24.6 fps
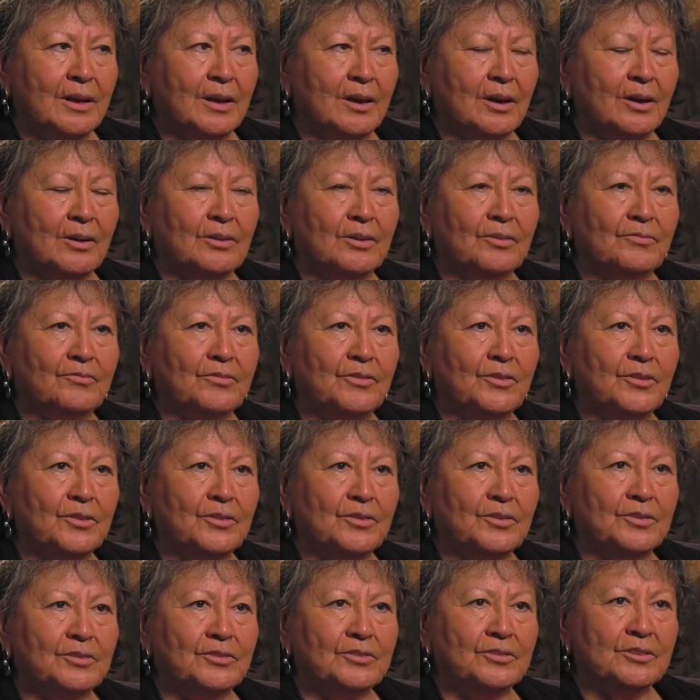on the
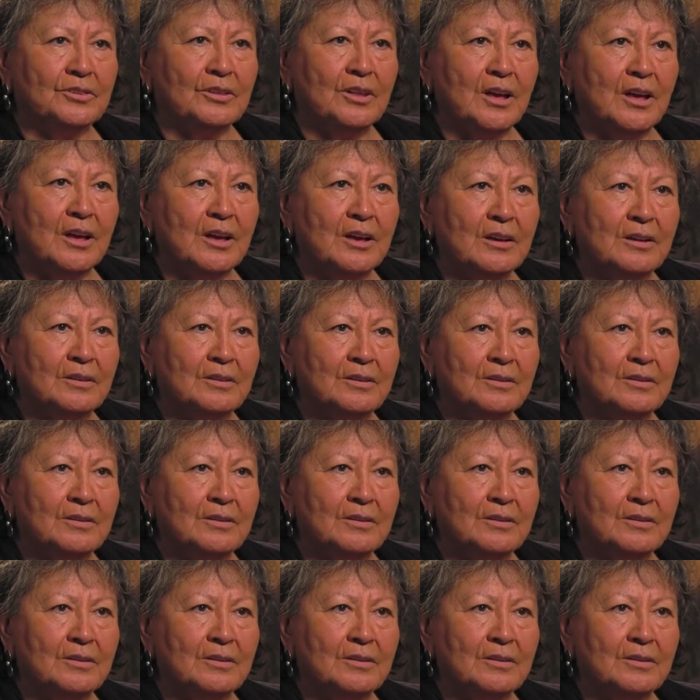4th of July,